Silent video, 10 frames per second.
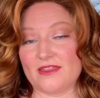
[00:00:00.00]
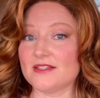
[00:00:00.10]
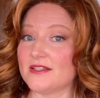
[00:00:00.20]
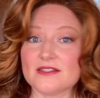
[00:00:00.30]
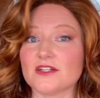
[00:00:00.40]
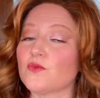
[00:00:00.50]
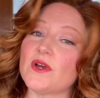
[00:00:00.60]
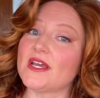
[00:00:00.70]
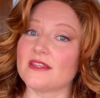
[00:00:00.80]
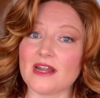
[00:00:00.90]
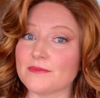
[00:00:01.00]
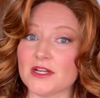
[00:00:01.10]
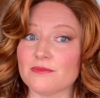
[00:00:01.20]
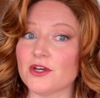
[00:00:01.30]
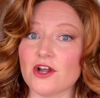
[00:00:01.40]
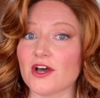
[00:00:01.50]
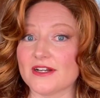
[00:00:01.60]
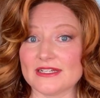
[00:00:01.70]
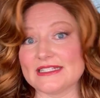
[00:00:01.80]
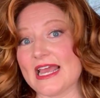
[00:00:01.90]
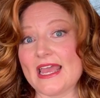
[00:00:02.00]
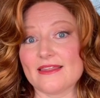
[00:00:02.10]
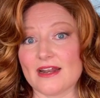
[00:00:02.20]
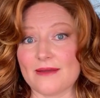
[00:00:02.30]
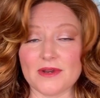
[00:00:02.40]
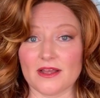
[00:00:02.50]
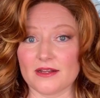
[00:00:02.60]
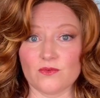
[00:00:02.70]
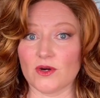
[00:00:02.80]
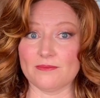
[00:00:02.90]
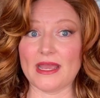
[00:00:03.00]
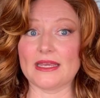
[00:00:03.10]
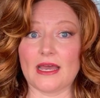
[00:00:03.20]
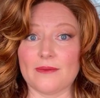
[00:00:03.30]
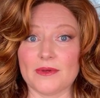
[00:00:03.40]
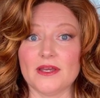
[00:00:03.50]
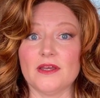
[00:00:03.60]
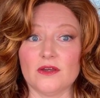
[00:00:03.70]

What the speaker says: This isn't a wig that I'm going to put on a day that I'm not going to wear makeup,